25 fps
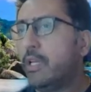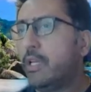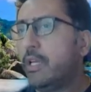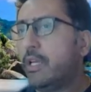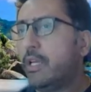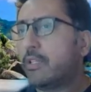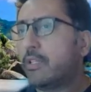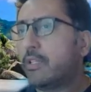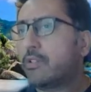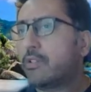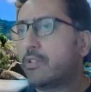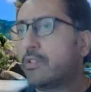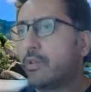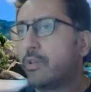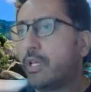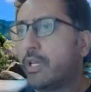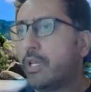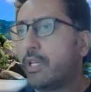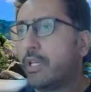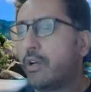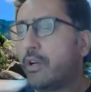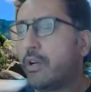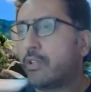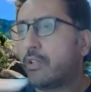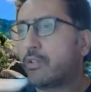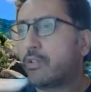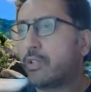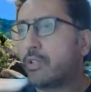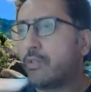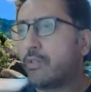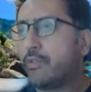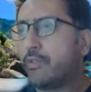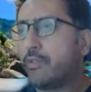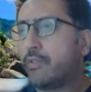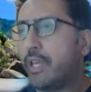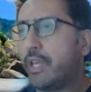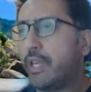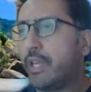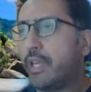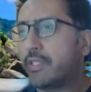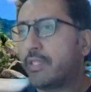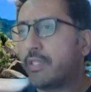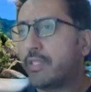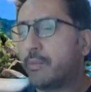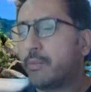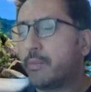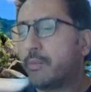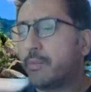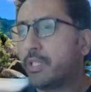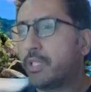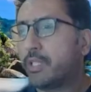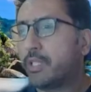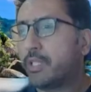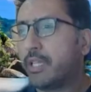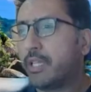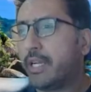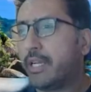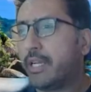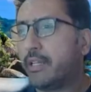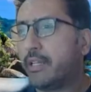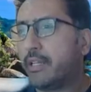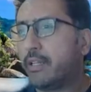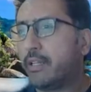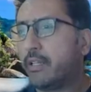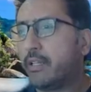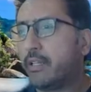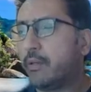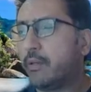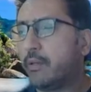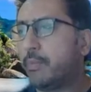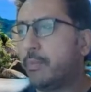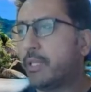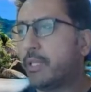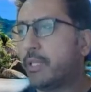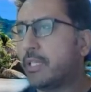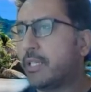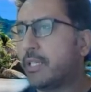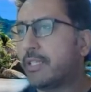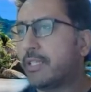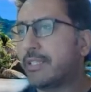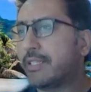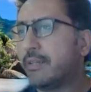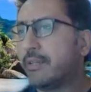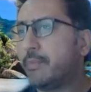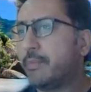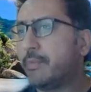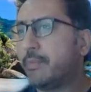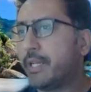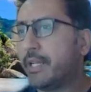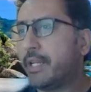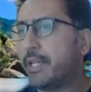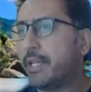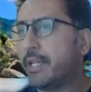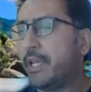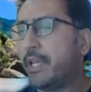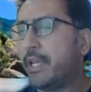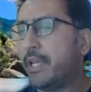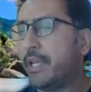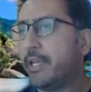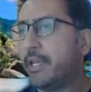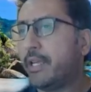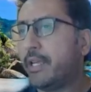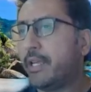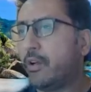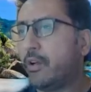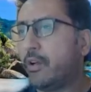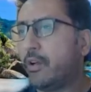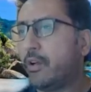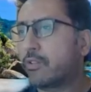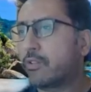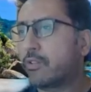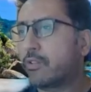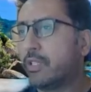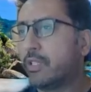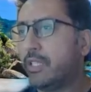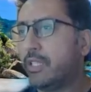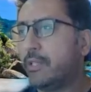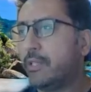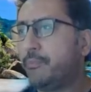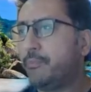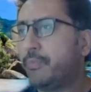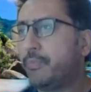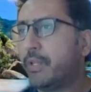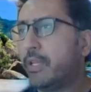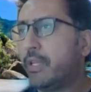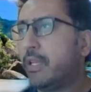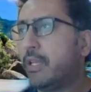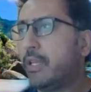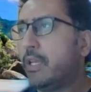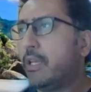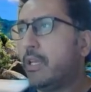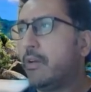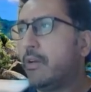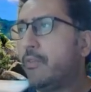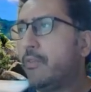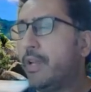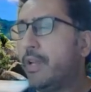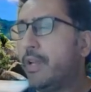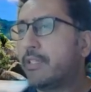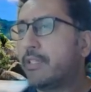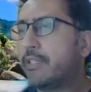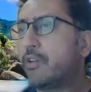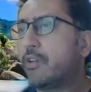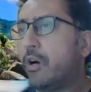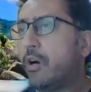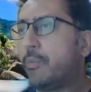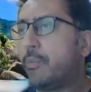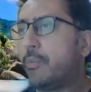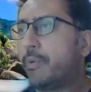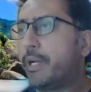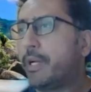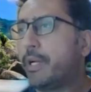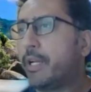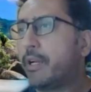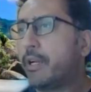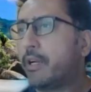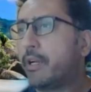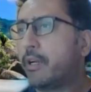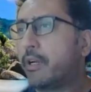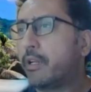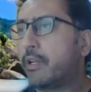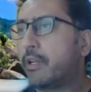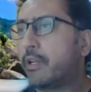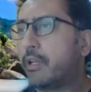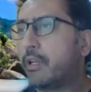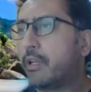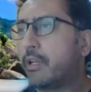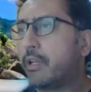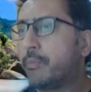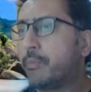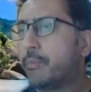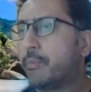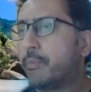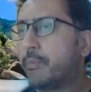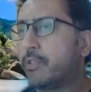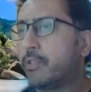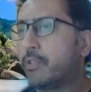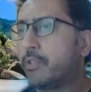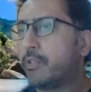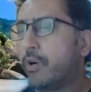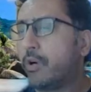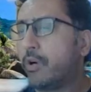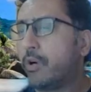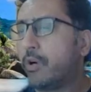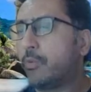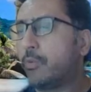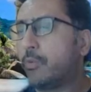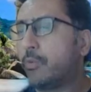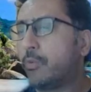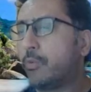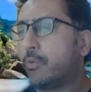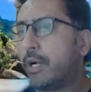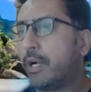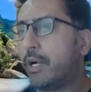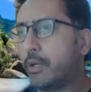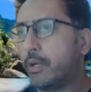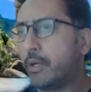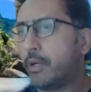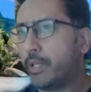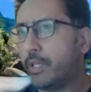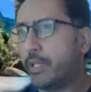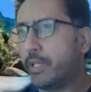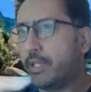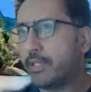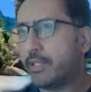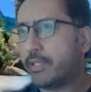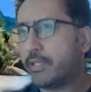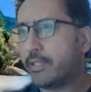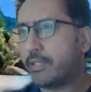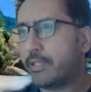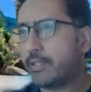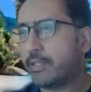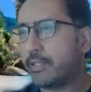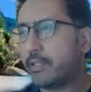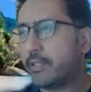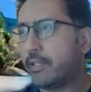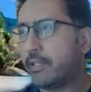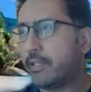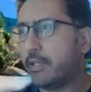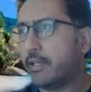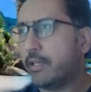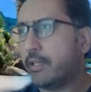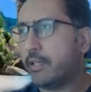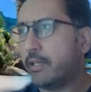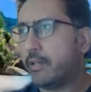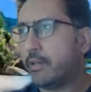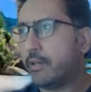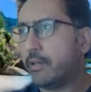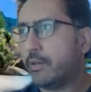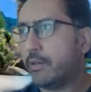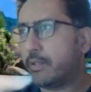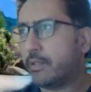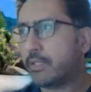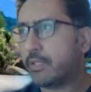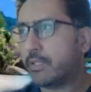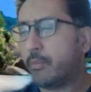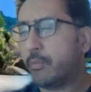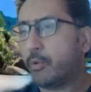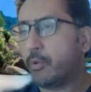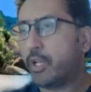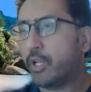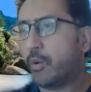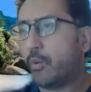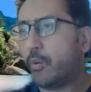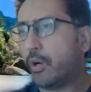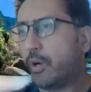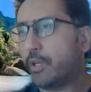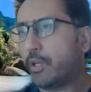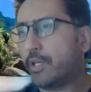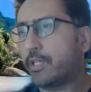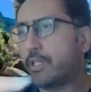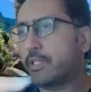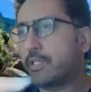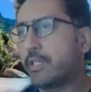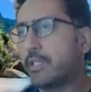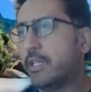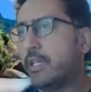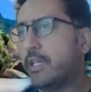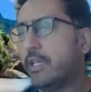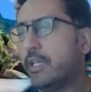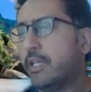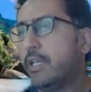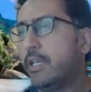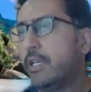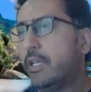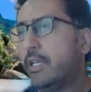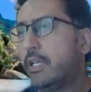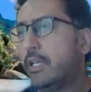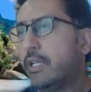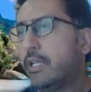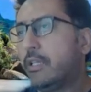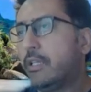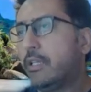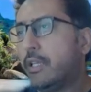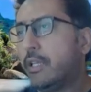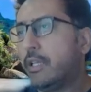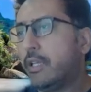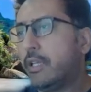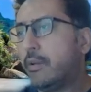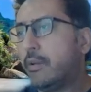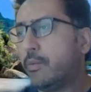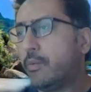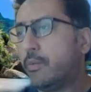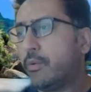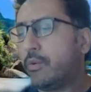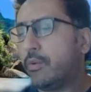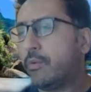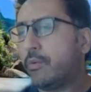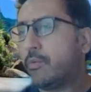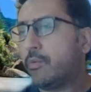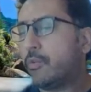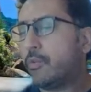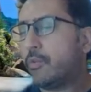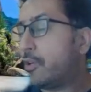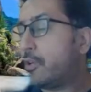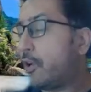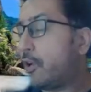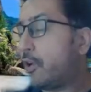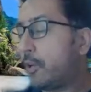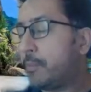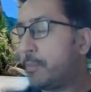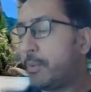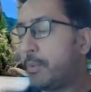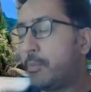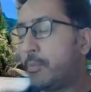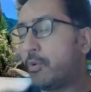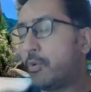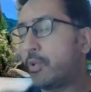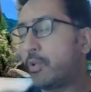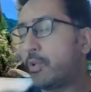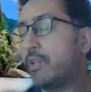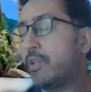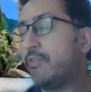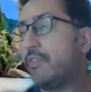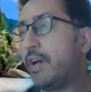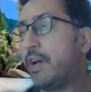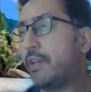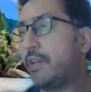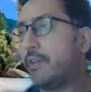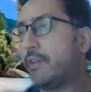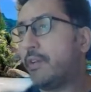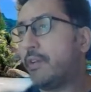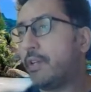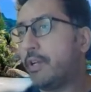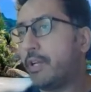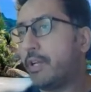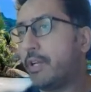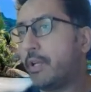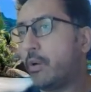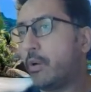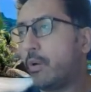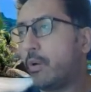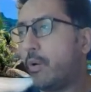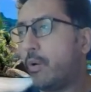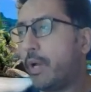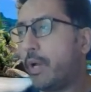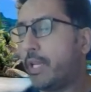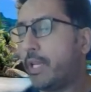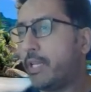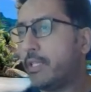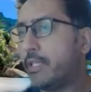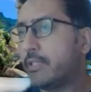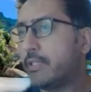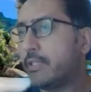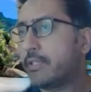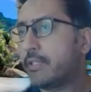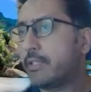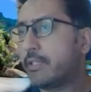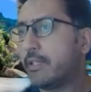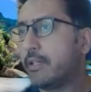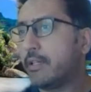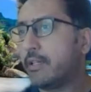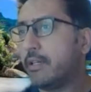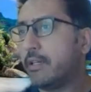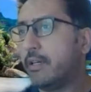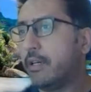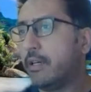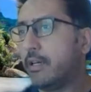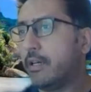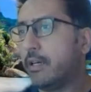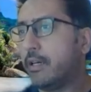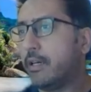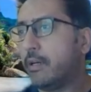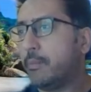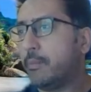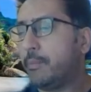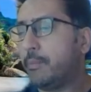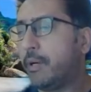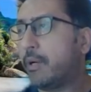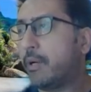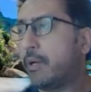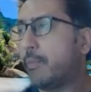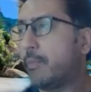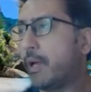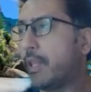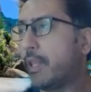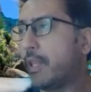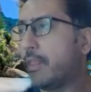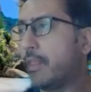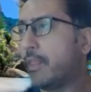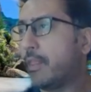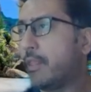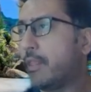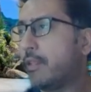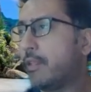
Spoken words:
So here also we have an assumption that the budget is limited and also the waste operator companies who want to partner with this Zamunda Waters, they would not be more than 500 inquiries per month.